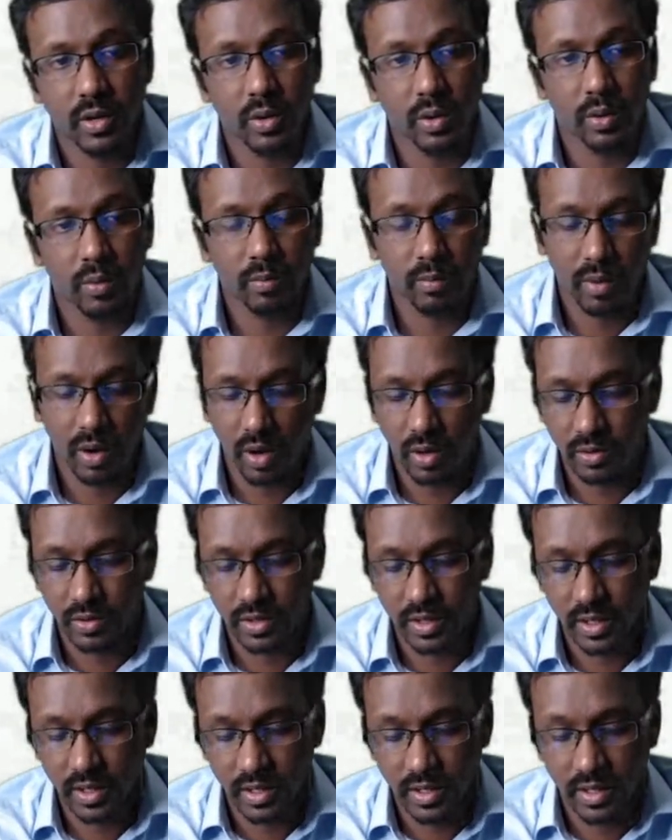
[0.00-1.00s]
the Chrome
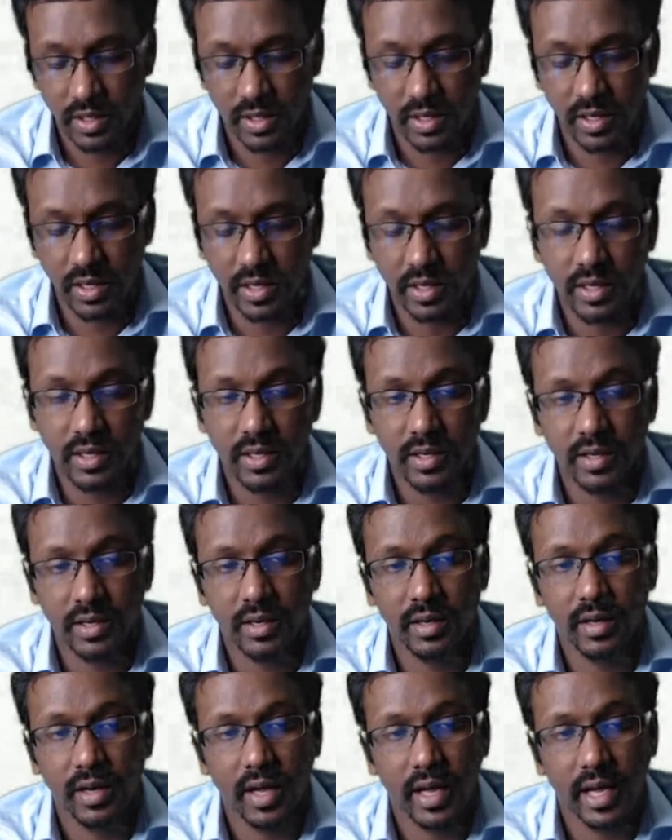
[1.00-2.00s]
browser.
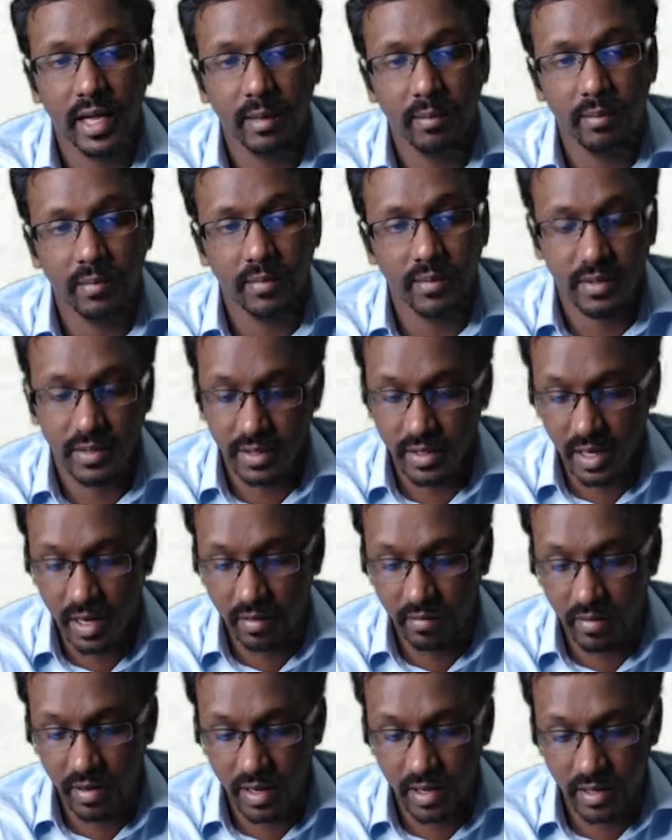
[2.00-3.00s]
Here type
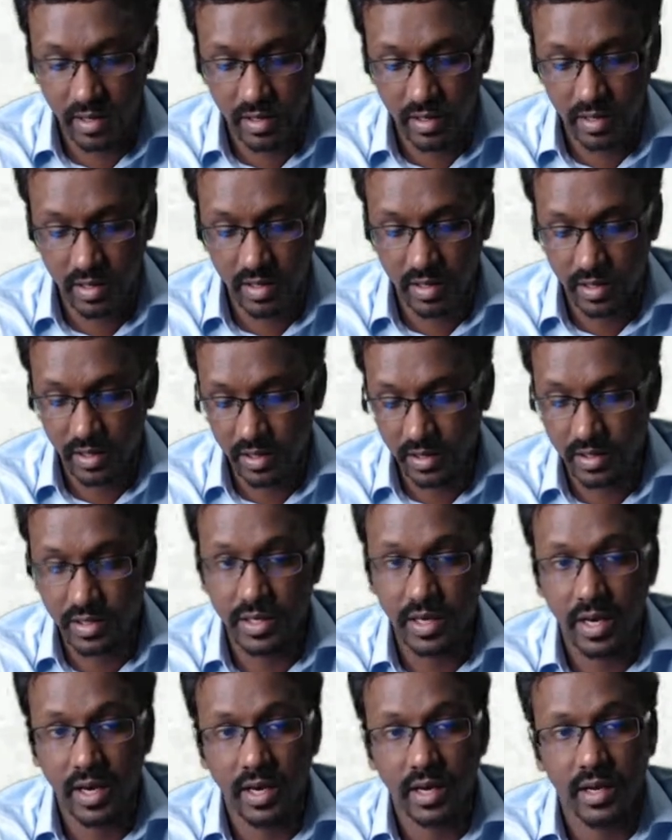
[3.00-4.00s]
Java
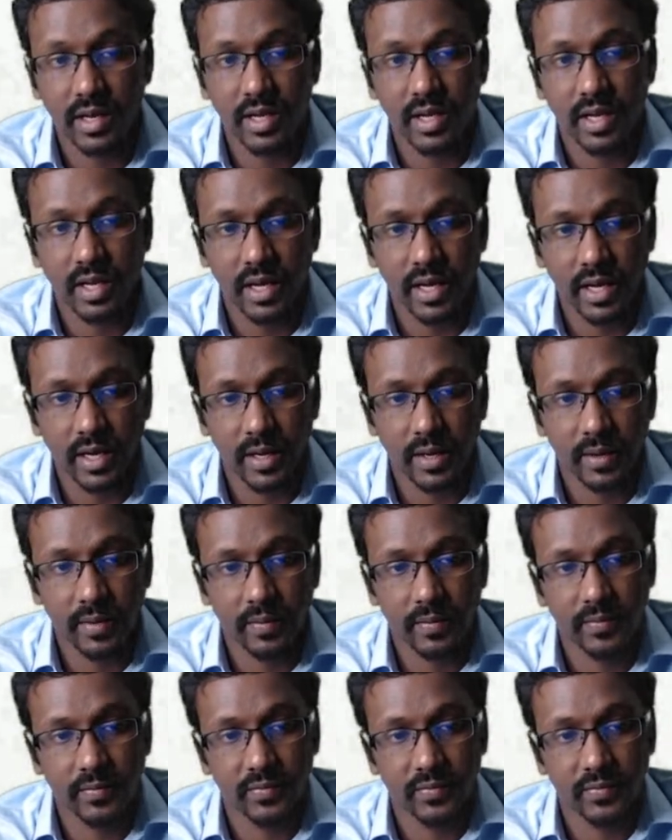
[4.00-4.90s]
JDK.